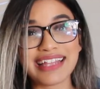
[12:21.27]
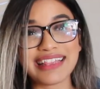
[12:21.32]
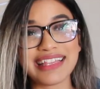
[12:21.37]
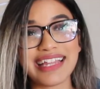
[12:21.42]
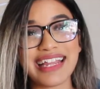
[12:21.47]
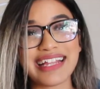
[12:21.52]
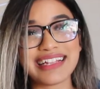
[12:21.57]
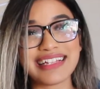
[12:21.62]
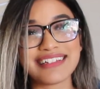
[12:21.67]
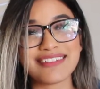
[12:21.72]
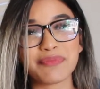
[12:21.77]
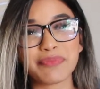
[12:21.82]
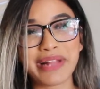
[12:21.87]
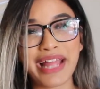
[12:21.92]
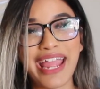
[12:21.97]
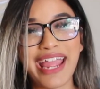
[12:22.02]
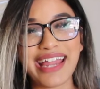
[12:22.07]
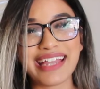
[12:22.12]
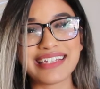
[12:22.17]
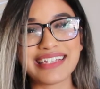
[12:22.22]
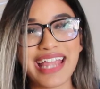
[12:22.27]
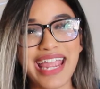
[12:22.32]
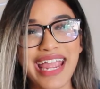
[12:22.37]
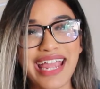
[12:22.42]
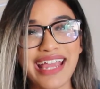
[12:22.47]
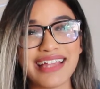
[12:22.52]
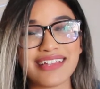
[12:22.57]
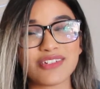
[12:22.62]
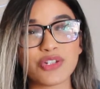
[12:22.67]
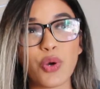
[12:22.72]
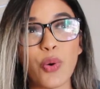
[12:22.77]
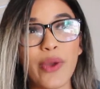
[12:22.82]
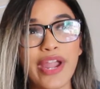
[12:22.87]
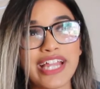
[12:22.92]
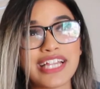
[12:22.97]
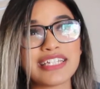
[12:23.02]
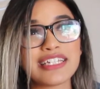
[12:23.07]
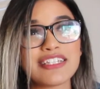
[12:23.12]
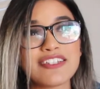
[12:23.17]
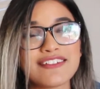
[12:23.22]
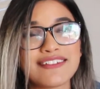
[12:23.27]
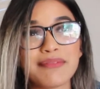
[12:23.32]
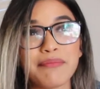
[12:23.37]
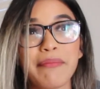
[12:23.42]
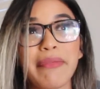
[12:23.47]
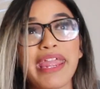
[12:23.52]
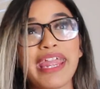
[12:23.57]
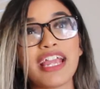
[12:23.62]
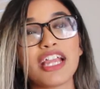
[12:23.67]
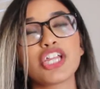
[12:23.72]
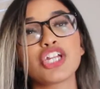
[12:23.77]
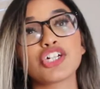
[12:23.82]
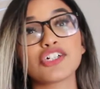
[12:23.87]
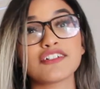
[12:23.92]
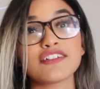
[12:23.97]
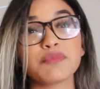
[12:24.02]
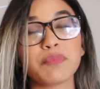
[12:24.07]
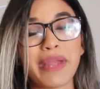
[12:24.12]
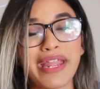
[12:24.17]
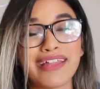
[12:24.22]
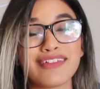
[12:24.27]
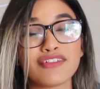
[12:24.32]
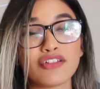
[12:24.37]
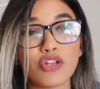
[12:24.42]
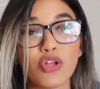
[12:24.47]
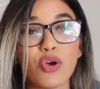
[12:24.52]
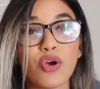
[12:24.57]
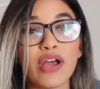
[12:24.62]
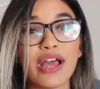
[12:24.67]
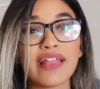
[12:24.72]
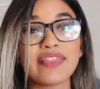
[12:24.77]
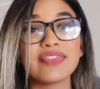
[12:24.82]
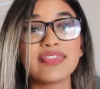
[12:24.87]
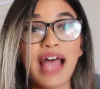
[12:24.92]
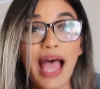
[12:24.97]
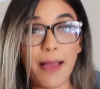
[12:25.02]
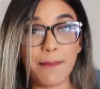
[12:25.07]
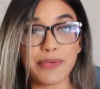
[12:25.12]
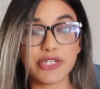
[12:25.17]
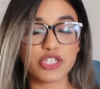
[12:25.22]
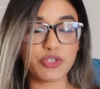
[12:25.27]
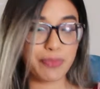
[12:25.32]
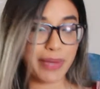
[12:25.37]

think this plant is going to just make your space look that much